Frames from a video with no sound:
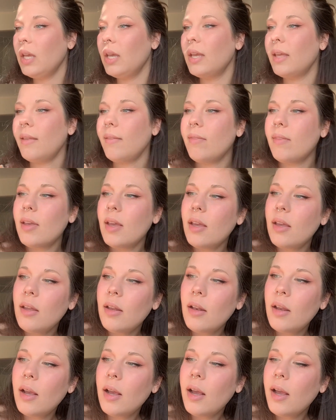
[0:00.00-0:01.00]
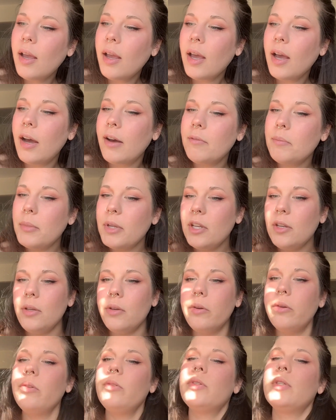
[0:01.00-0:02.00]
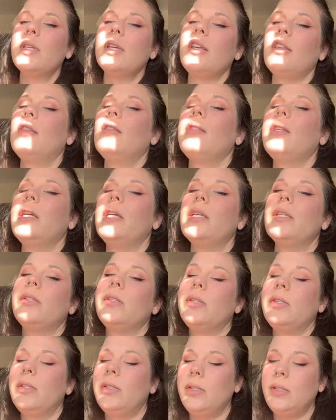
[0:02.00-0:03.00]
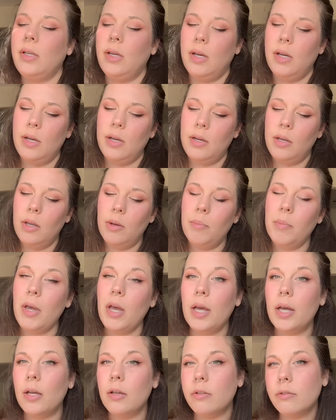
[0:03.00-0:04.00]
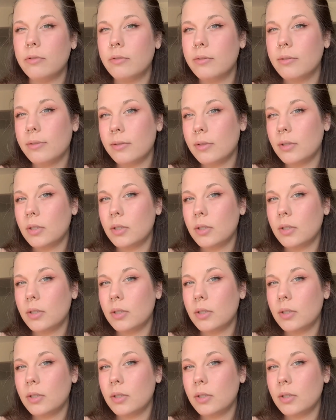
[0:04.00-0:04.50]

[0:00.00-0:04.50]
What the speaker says: And then I have been using this e.l.f.